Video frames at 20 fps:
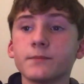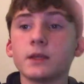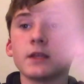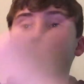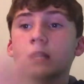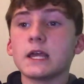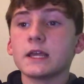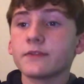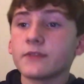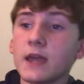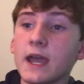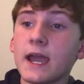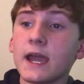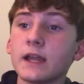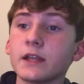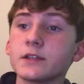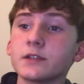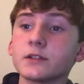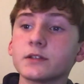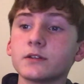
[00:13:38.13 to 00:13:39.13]
something like
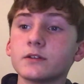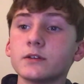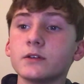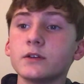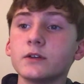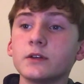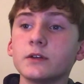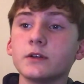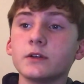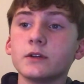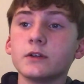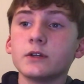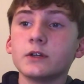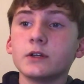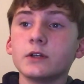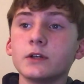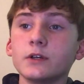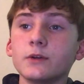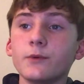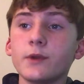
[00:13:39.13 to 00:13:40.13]
that.
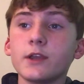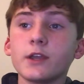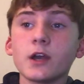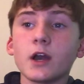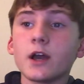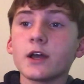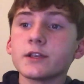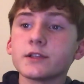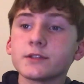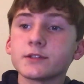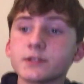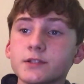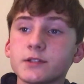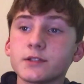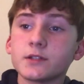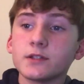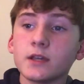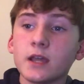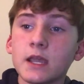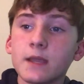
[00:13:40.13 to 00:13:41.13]
We
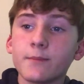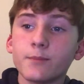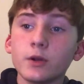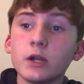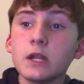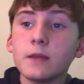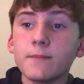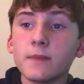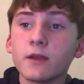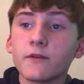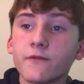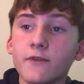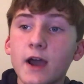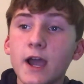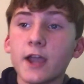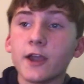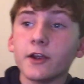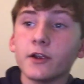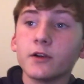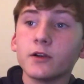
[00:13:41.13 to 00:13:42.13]
caused a pretty
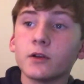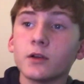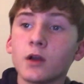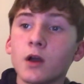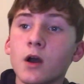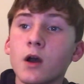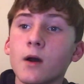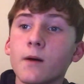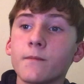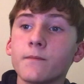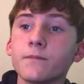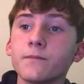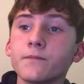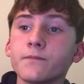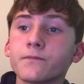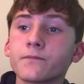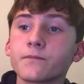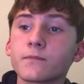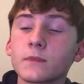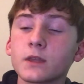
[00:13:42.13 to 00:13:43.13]
big fire.
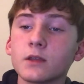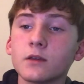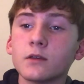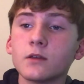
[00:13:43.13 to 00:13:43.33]
Um,